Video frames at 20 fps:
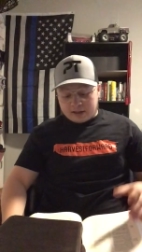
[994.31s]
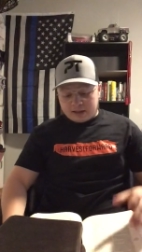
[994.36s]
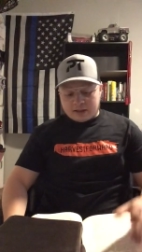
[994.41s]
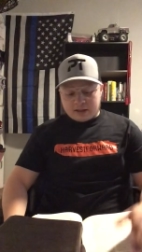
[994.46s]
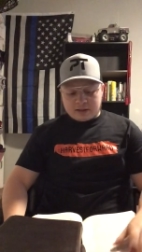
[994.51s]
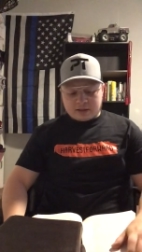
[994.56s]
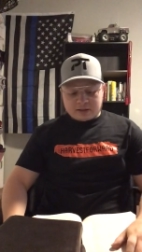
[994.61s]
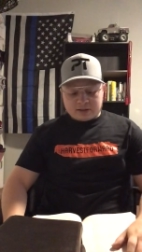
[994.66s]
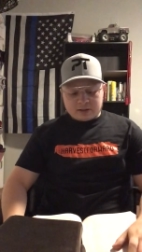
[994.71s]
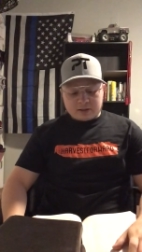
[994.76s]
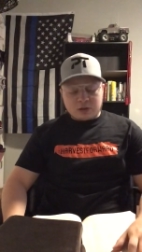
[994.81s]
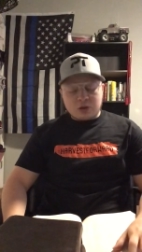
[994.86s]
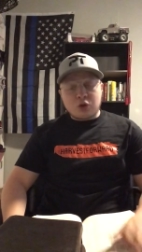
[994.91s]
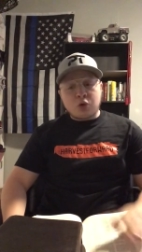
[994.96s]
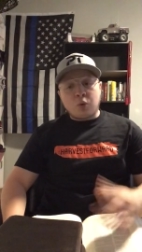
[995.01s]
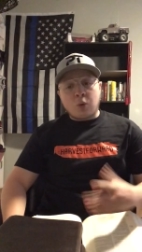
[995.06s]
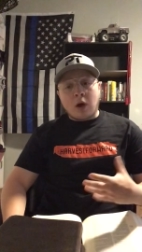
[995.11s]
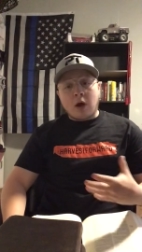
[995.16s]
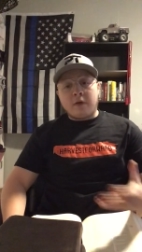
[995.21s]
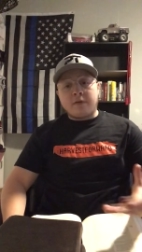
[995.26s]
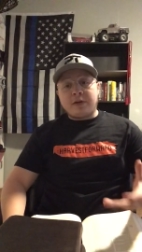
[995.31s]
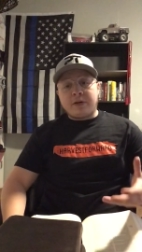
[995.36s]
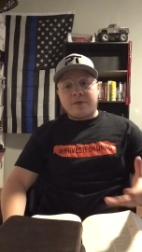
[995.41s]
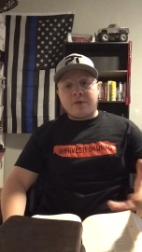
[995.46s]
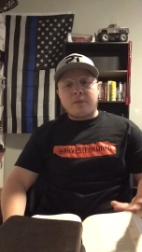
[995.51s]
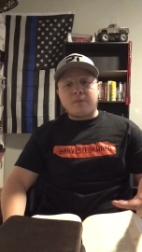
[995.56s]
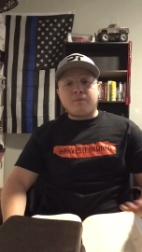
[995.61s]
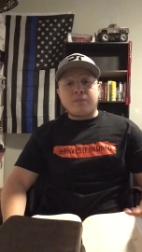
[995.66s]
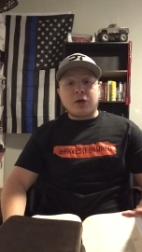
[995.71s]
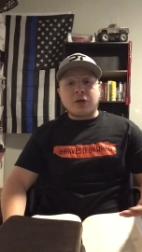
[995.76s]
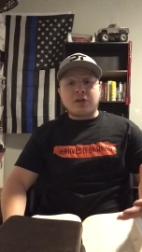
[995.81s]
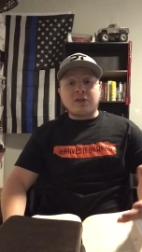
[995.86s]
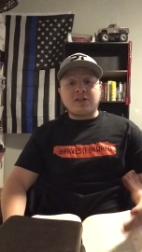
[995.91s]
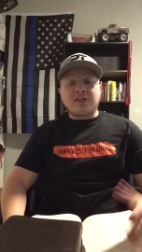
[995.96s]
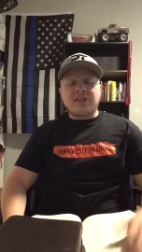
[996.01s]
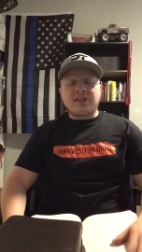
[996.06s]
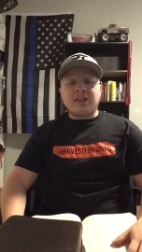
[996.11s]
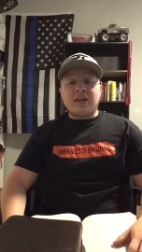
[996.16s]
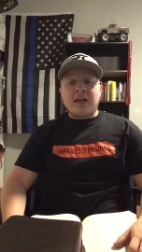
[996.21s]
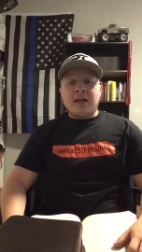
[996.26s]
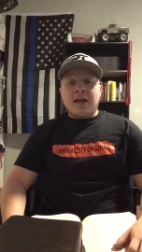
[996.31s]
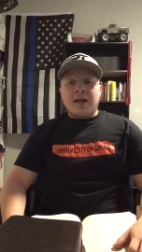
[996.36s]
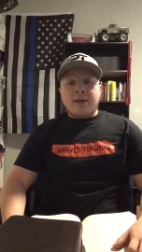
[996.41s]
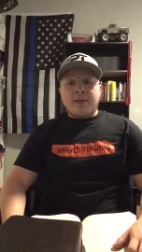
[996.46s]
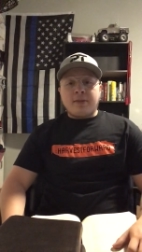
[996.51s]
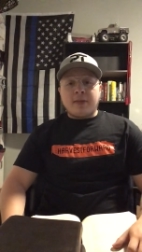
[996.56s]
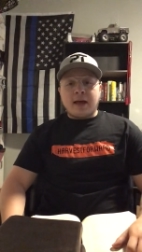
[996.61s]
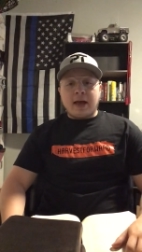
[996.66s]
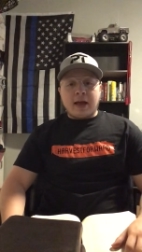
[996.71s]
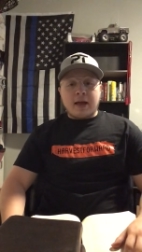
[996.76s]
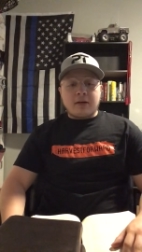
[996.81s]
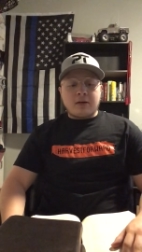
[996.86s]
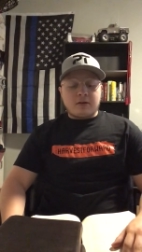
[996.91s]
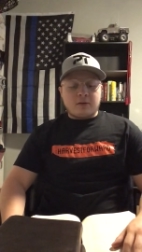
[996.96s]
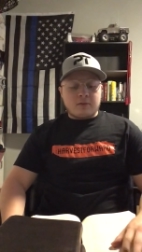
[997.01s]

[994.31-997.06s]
is 12 different books that